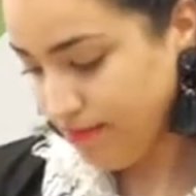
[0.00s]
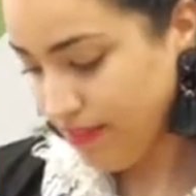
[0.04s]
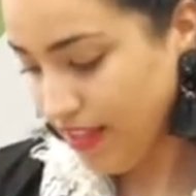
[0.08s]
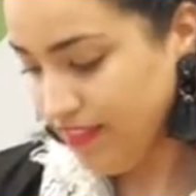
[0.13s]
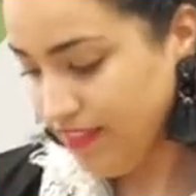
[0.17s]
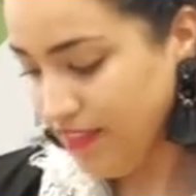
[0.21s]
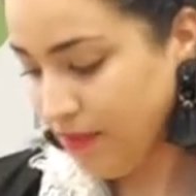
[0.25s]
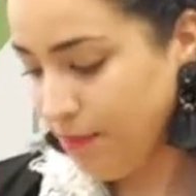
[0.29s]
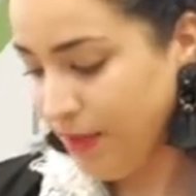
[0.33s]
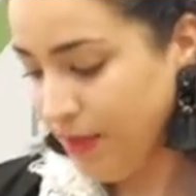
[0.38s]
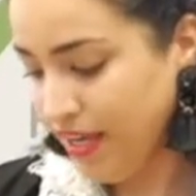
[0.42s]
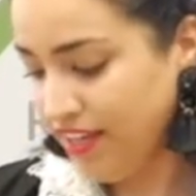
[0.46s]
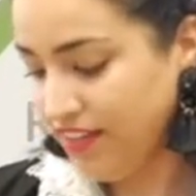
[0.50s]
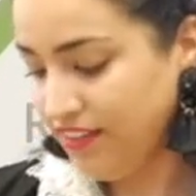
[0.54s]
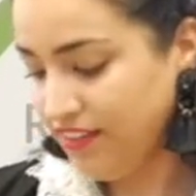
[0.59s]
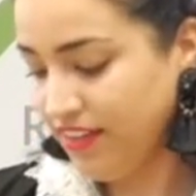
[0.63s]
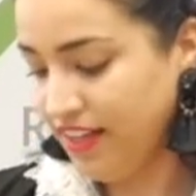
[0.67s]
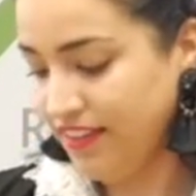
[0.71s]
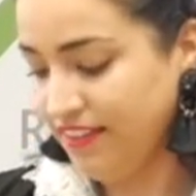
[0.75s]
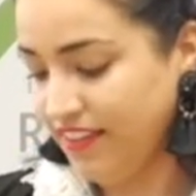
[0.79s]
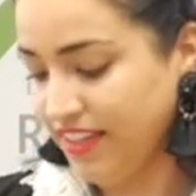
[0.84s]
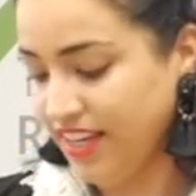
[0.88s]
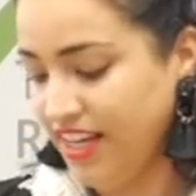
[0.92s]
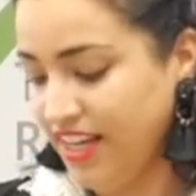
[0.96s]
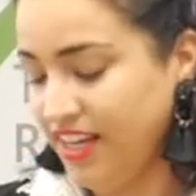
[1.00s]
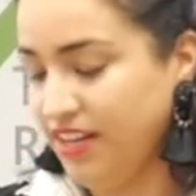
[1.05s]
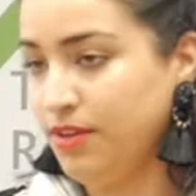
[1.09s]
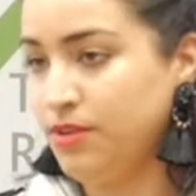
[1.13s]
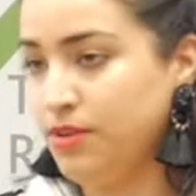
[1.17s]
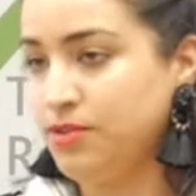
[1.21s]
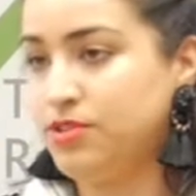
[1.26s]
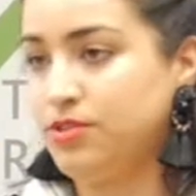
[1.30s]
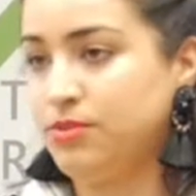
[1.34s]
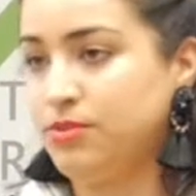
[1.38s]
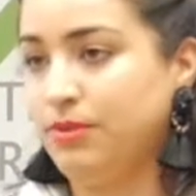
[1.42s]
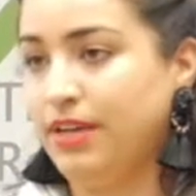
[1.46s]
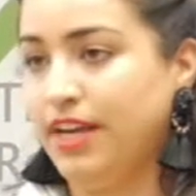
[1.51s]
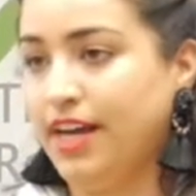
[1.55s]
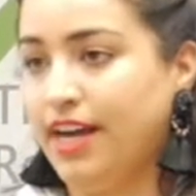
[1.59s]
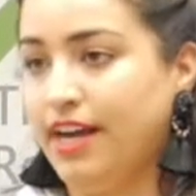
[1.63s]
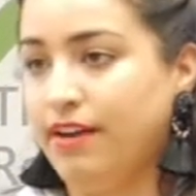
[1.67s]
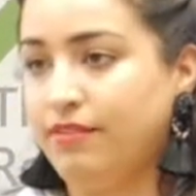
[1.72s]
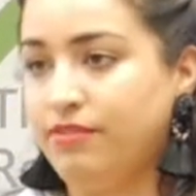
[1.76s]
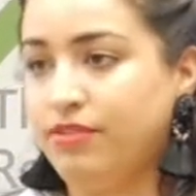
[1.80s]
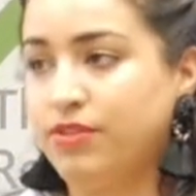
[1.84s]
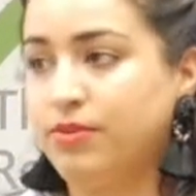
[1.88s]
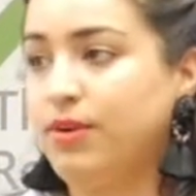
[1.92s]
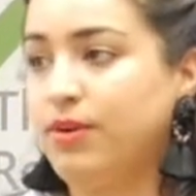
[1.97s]
The panel and the keynotes we
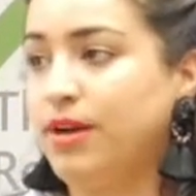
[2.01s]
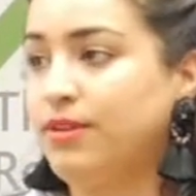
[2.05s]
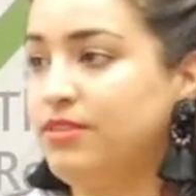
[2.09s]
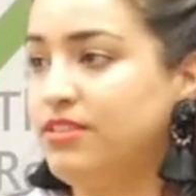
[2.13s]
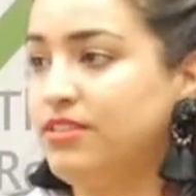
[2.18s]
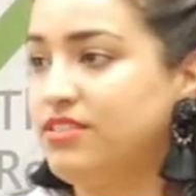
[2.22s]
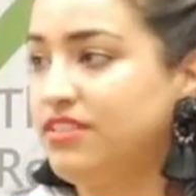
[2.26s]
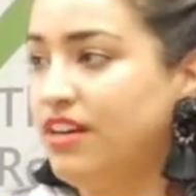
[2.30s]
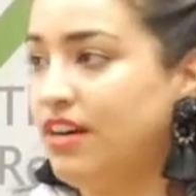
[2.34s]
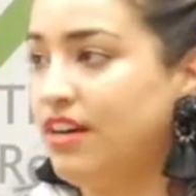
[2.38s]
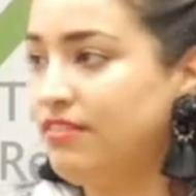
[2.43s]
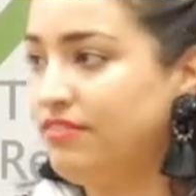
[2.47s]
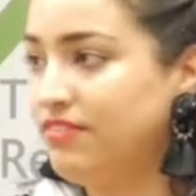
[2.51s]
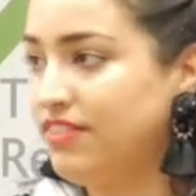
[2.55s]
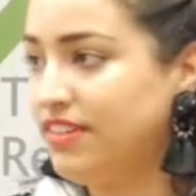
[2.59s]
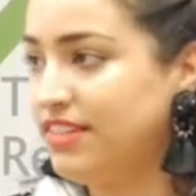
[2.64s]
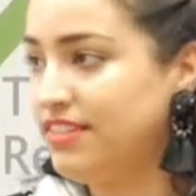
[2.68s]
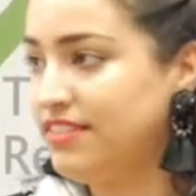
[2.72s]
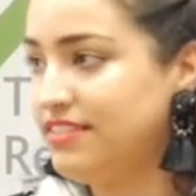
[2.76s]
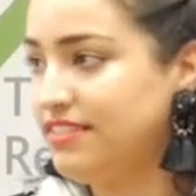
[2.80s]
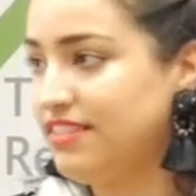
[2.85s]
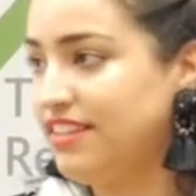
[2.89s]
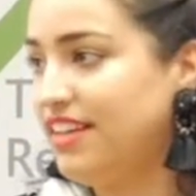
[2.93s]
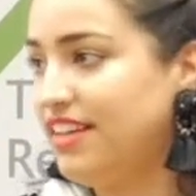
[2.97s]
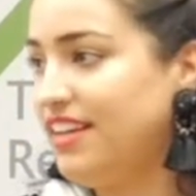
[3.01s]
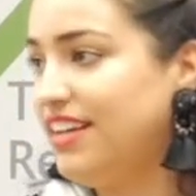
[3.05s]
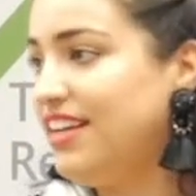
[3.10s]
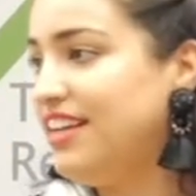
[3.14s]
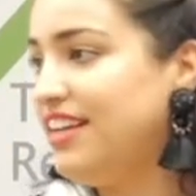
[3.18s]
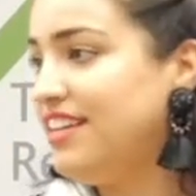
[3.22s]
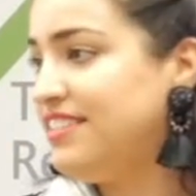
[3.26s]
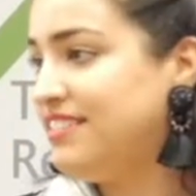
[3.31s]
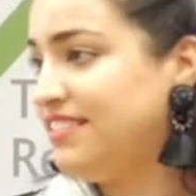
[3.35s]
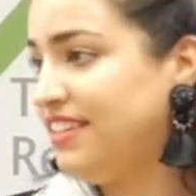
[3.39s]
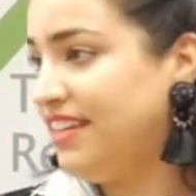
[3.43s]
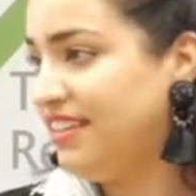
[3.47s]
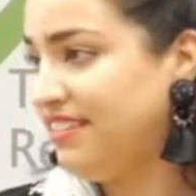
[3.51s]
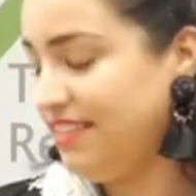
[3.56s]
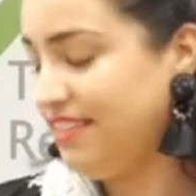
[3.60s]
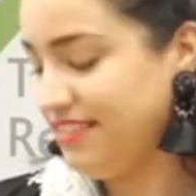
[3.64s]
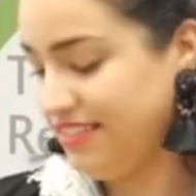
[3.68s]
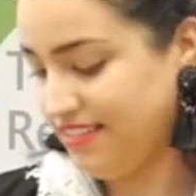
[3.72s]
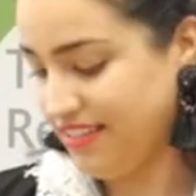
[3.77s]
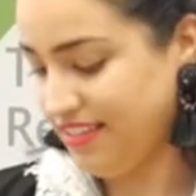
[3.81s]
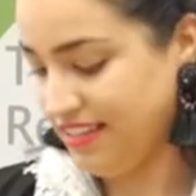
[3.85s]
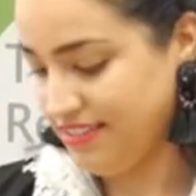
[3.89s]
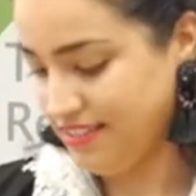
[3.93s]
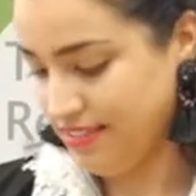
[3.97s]
have throughout this conference stand as
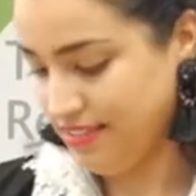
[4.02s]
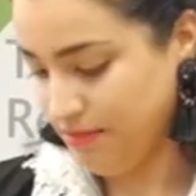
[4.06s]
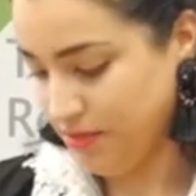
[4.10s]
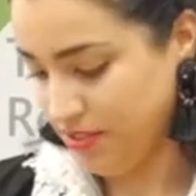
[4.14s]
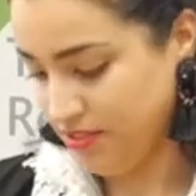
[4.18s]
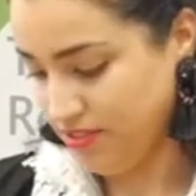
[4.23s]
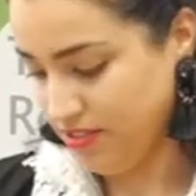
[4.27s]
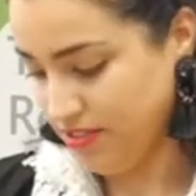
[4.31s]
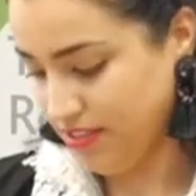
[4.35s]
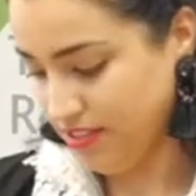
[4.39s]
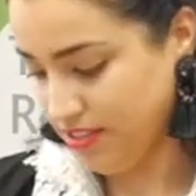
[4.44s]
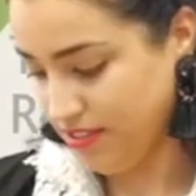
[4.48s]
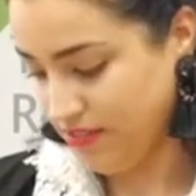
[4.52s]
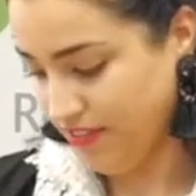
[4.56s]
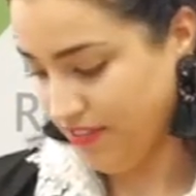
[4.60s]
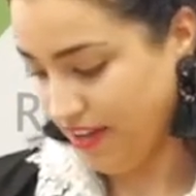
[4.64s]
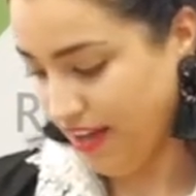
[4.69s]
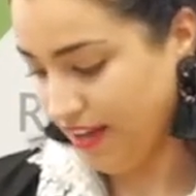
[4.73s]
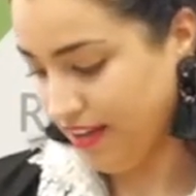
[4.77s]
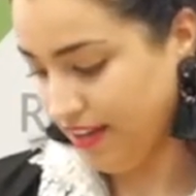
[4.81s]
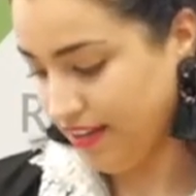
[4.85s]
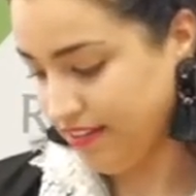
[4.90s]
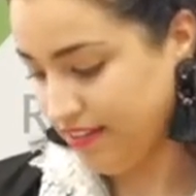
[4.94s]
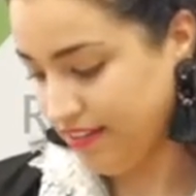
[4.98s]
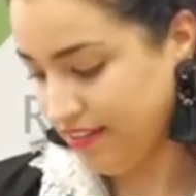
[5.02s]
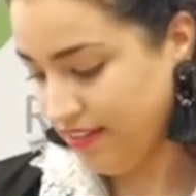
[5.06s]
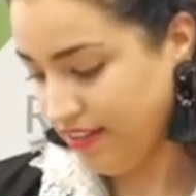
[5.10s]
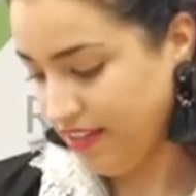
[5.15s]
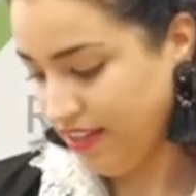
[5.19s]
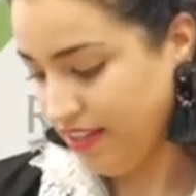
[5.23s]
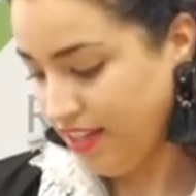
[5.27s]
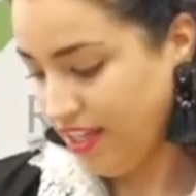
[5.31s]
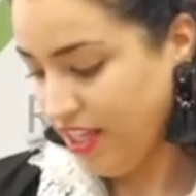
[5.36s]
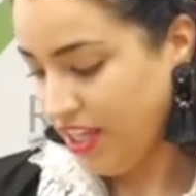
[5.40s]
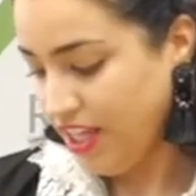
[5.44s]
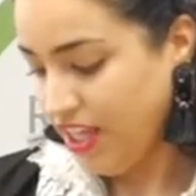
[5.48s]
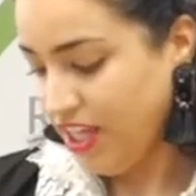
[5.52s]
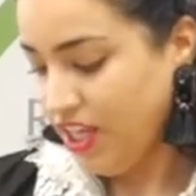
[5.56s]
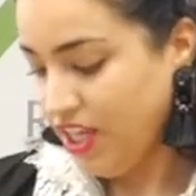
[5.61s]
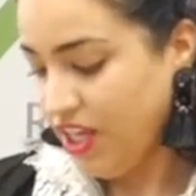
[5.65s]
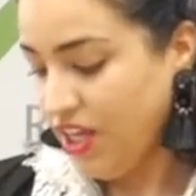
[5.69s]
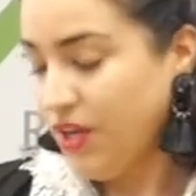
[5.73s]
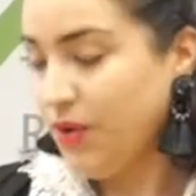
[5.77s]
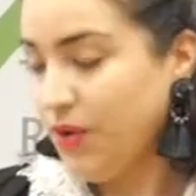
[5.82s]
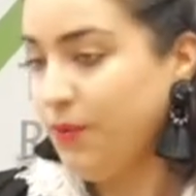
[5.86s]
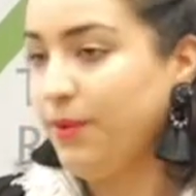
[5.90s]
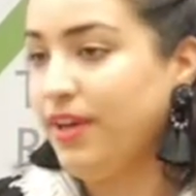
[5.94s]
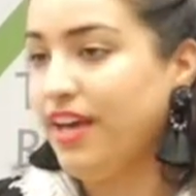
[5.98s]
a testament to this fact.
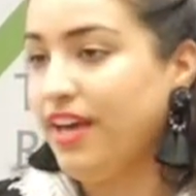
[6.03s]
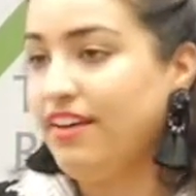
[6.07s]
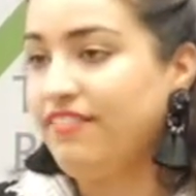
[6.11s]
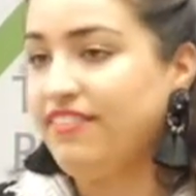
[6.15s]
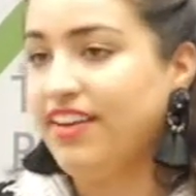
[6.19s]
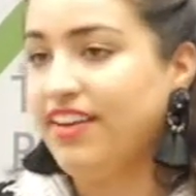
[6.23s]
We have